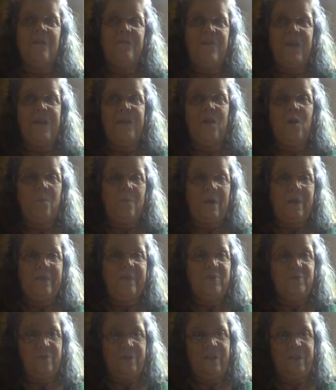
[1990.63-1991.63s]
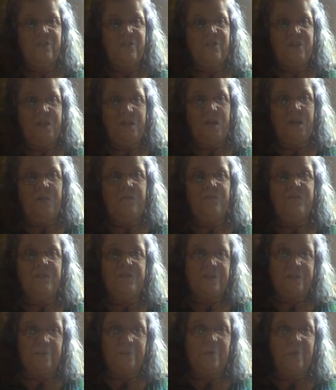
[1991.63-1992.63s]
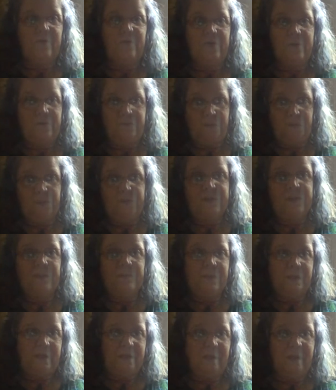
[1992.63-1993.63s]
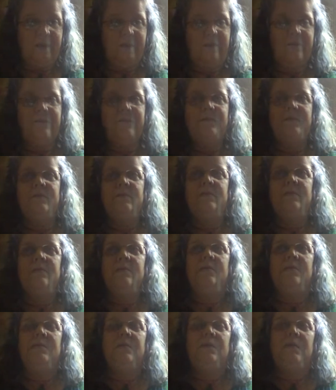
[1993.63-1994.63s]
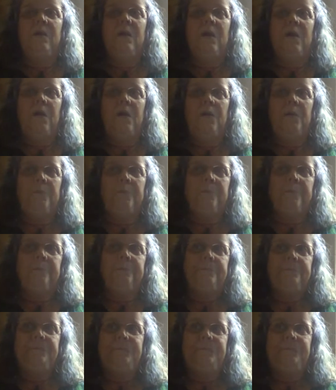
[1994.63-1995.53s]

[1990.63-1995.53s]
they go by the tradition of December 31st at midnight. Um,